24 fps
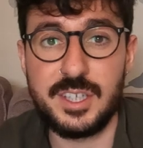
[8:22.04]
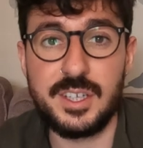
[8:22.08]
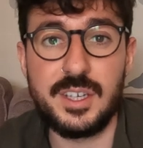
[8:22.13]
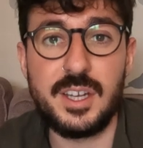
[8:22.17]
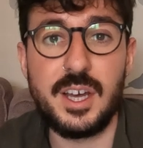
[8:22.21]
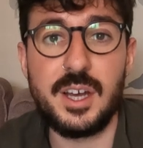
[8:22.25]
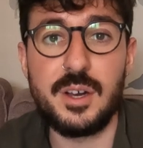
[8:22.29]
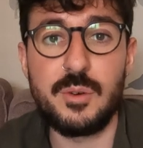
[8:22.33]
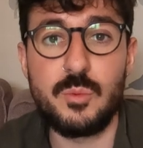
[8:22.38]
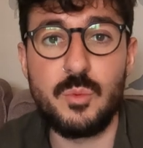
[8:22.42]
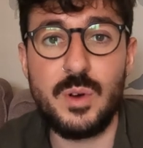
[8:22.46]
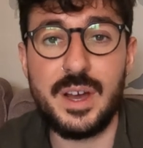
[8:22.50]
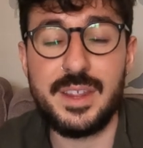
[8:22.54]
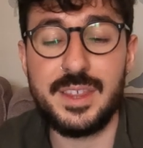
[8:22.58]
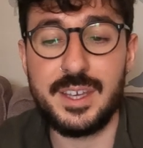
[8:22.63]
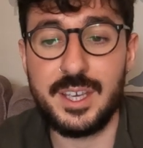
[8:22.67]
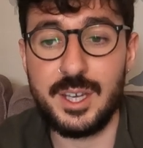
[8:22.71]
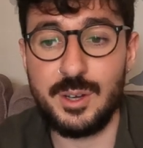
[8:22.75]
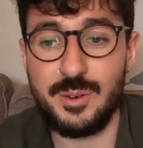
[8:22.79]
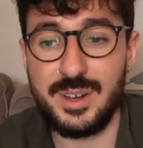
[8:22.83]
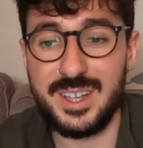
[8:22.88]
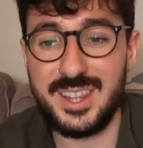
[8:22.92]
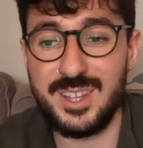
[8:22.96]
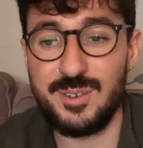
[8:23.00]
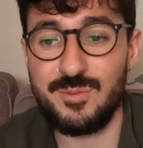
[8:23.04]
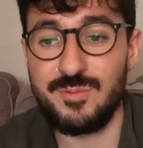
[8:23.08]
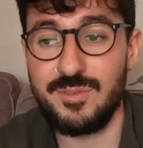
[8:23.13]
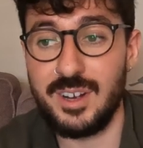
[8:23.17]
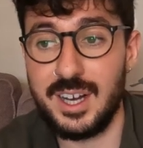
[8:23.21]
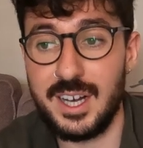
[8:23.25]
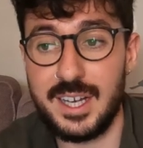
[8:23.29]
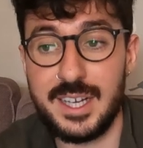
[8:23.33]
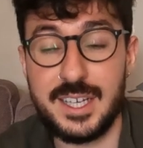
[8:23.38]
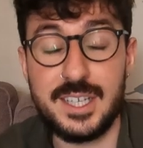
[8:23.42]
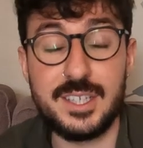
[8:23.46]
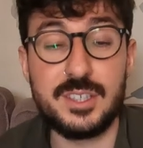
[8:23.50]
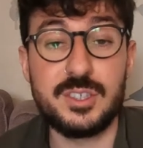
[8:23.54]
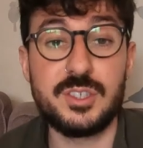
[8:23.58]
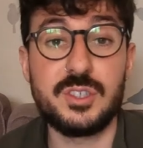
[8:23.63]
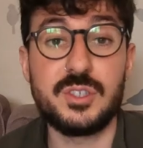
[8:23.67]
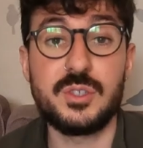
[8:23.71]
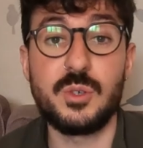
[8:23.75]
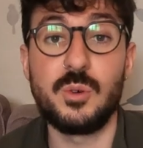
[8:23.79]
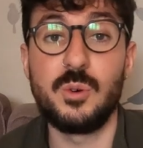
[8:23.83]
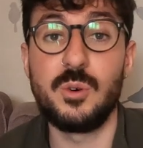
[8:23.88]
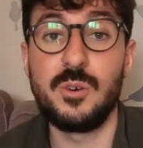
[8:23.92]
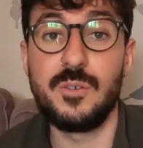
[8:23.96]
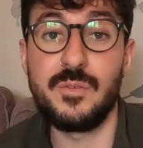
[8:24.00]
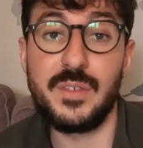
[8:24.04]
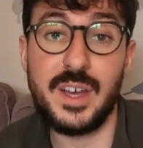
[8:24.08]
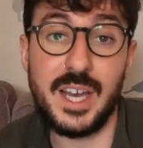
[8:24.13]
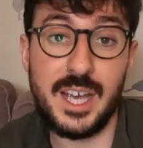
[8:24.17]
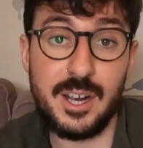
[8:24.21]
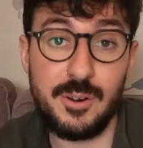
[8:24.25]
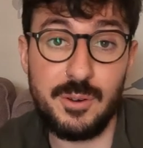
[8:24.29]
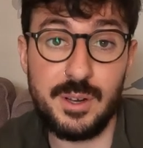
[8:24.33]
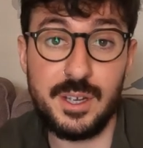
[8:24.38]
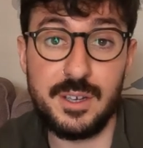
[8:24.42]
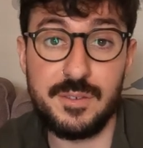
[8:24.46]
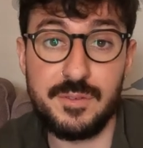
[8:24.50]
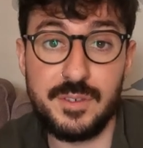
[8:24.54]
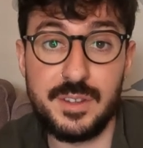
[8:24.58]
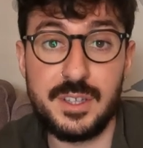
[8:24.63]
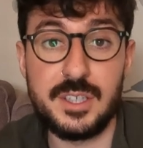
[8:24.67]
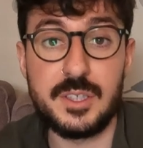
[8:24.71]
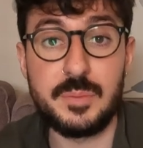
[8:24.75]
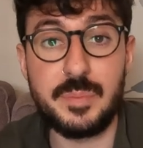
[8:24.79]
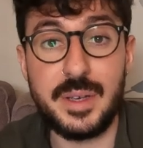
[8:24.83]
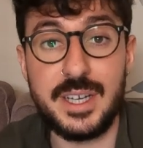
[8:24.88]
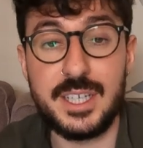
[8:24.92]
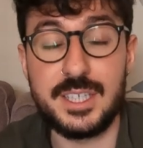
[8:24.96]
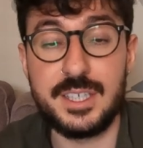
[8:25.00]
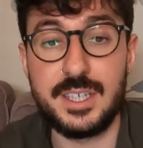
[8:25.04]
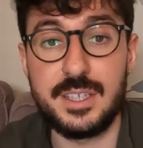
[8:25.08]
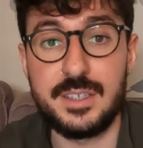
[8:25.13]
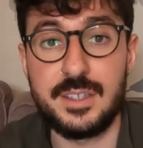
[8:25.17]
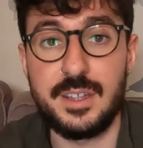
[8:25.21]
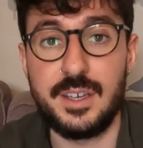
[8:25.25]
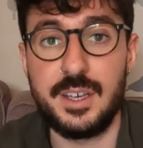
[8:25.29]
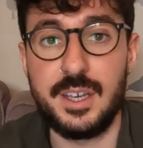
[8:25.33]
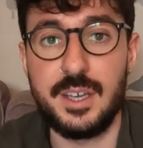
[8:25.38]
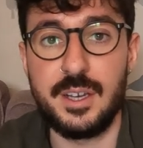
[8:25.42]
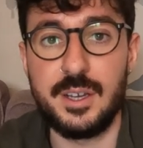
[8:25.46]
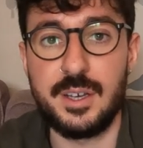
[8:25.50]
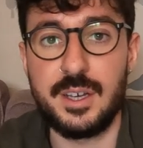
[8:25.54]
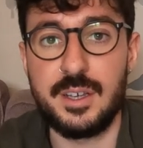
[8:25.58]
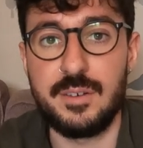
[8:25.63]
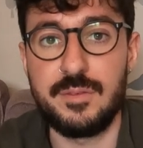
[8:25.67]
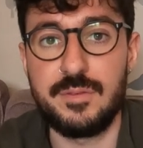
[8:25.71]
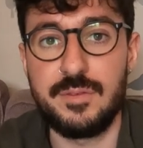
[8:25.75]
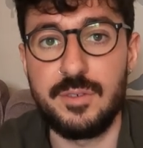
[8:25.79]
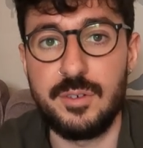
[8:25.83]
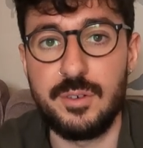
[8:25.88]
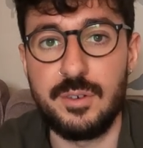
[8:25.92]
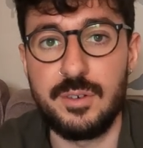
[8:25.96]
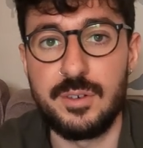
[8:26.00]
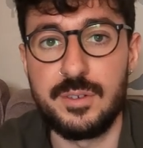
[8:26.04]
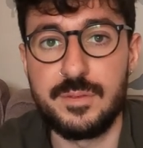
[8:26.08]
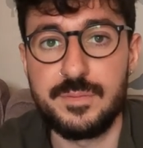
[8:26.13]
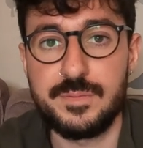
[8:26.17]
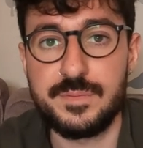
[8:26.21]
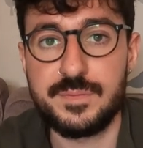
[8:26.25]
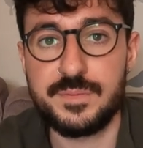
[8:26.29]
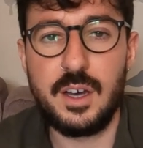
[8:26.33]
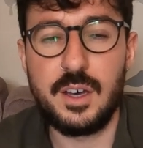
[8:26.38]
know whether you're in the right sort of area for the species that you're looking for.